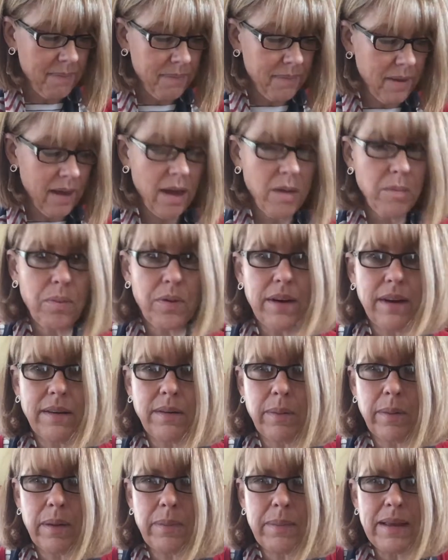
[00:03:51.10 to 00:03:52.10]

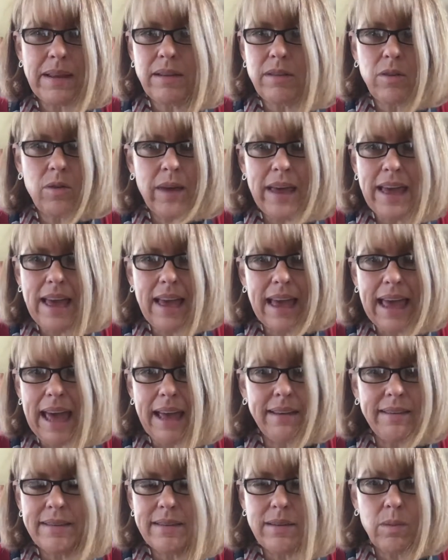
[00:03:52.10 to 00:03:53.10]
Unpredictable means you can't
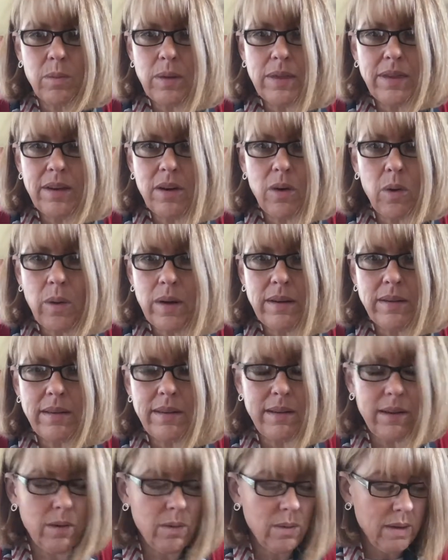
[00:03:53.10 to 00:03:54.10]
guess what they're going to
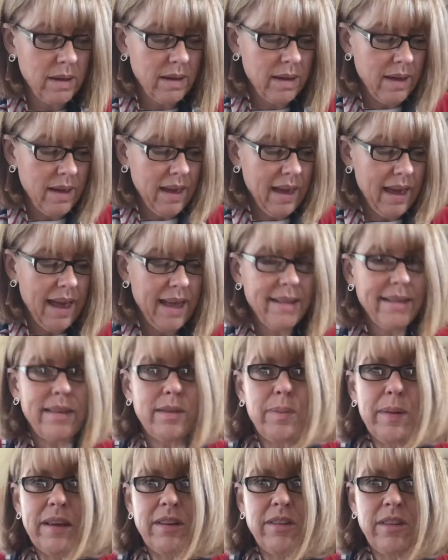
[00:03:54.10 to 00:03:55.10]
do. And
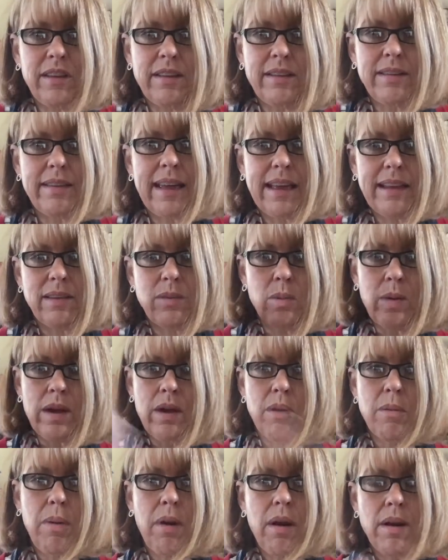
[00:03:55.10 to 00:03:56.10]
species, that's we
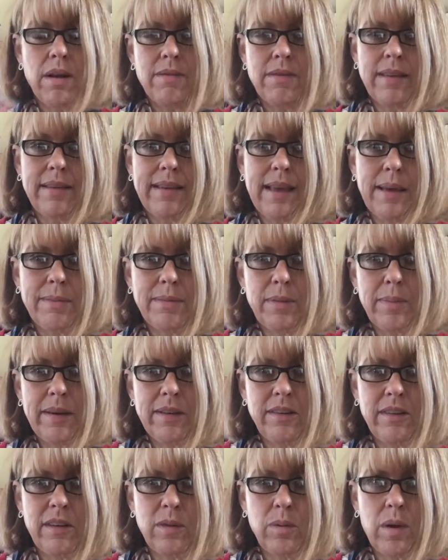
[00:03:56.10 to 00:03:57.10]
are part of the same
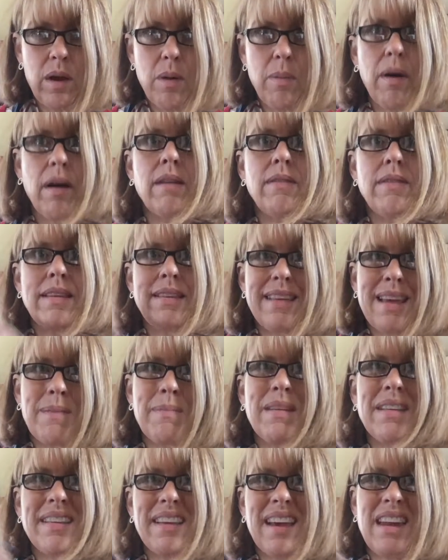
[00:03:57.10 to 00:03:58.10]
species. We are part of the
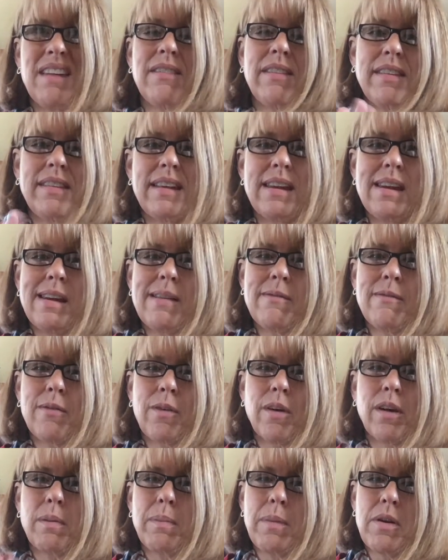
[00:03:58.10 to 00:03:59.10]
same, it's kind of a synonym
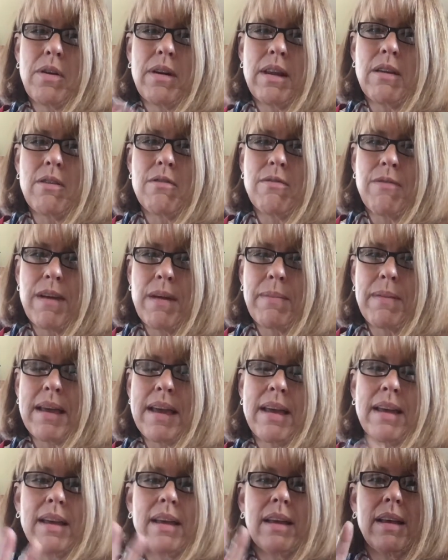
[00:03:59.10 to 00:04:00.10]
for community or
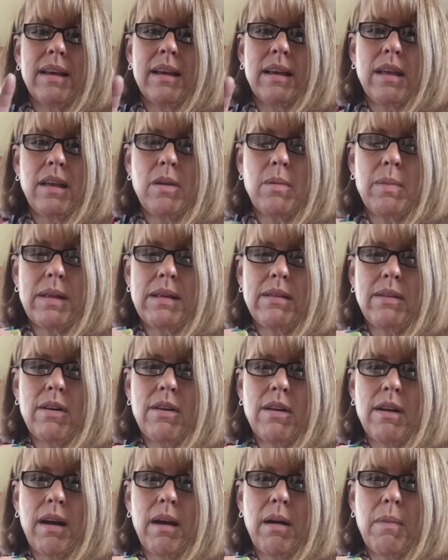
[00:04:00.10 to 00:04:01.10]
family. Humans
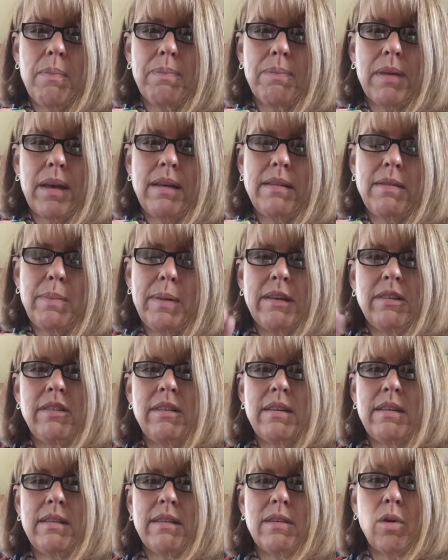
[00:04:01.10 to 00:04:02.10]
are a
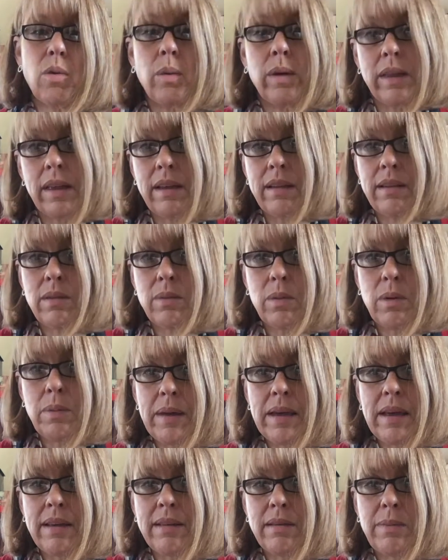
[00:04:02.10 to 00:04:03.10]
species. Gorillas would
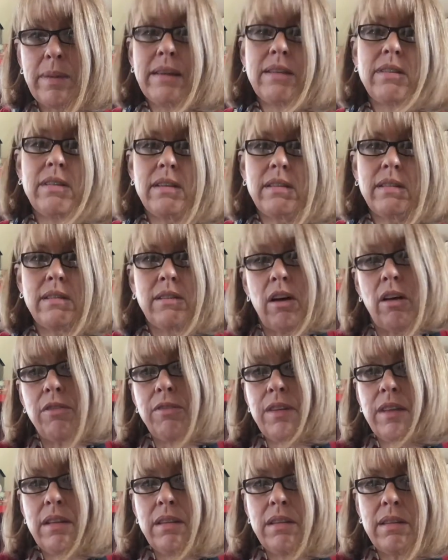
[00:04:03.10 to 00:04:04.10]
a species.
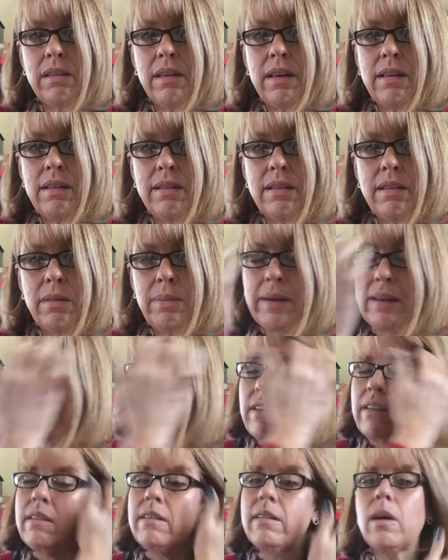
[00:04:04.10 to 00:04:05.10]
Dolphins is a
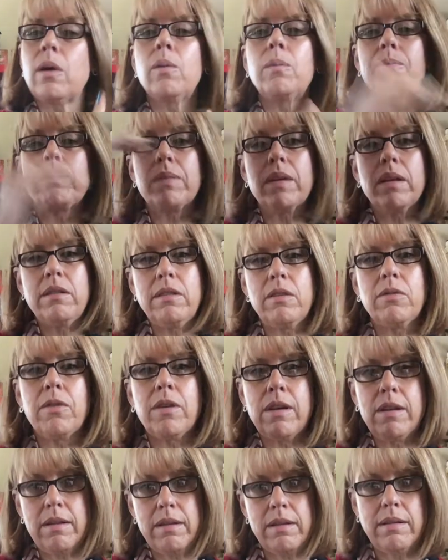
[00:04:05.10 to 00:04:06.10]
species. So
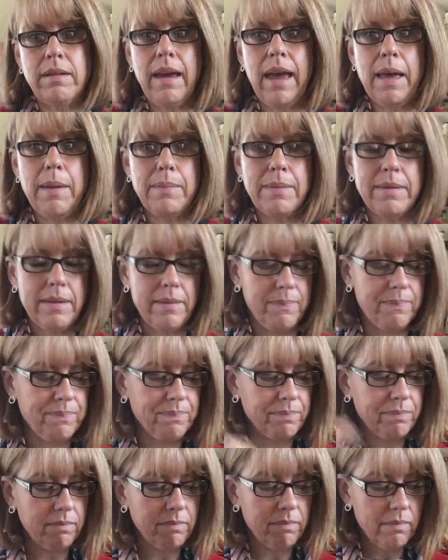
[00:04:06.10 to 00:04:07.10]
different types
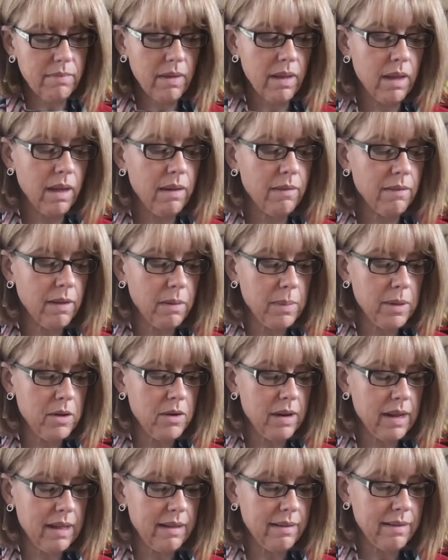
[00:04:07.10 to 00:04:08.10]
of
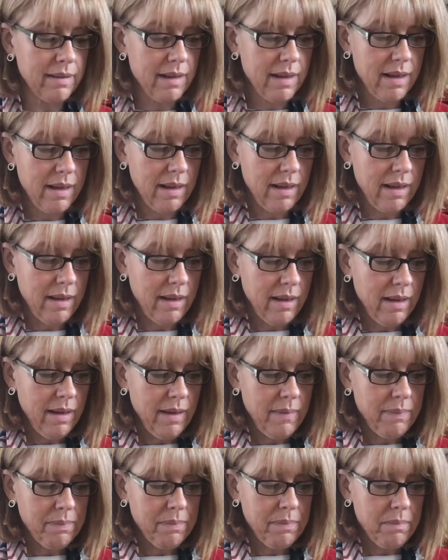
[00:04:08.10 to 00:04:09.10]
communities.
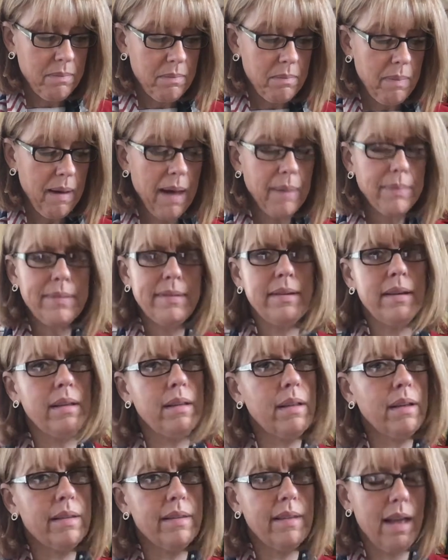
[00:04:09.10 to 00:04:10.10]
Bob still
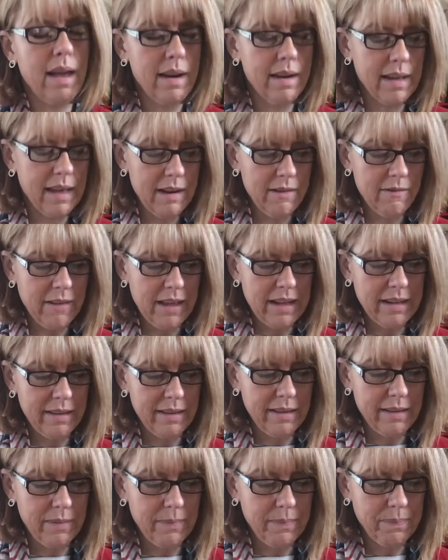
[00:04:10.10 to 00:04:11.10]
looks
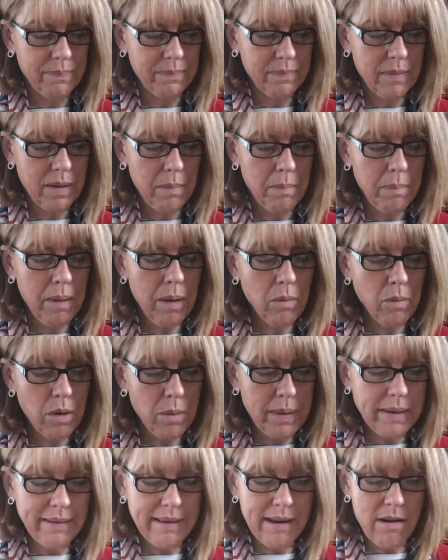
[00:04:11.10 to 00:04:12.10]
unconvinced. But
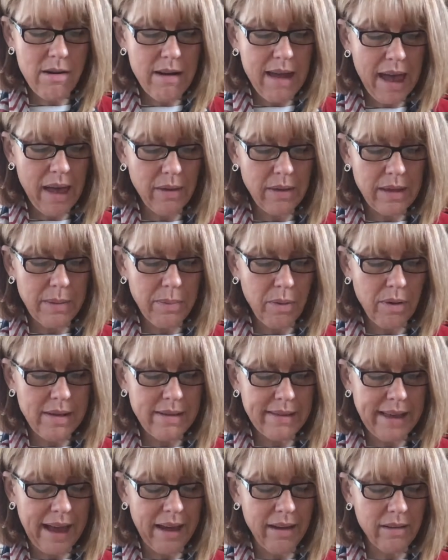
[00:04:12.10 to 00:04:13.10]
Ruby's here now, he
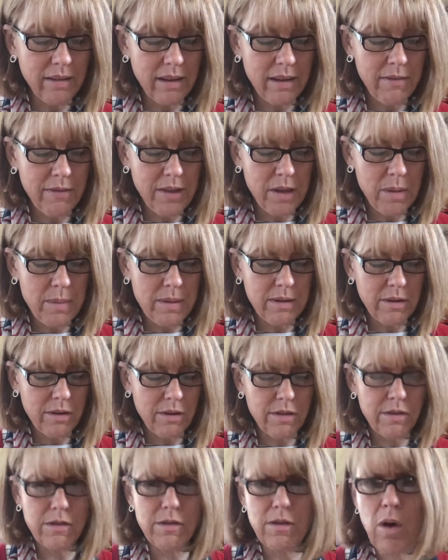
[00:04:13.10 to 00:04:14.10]
points out. If humans are
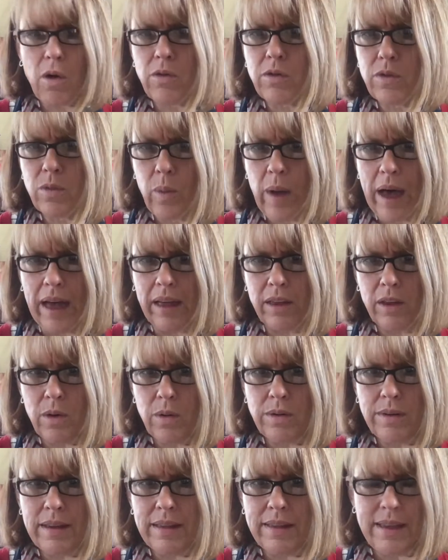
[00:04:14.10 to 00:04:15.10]
so swell,
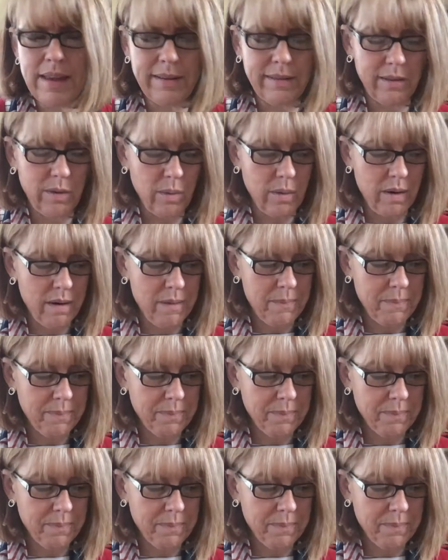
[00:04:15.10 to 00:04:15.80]
who did this to her?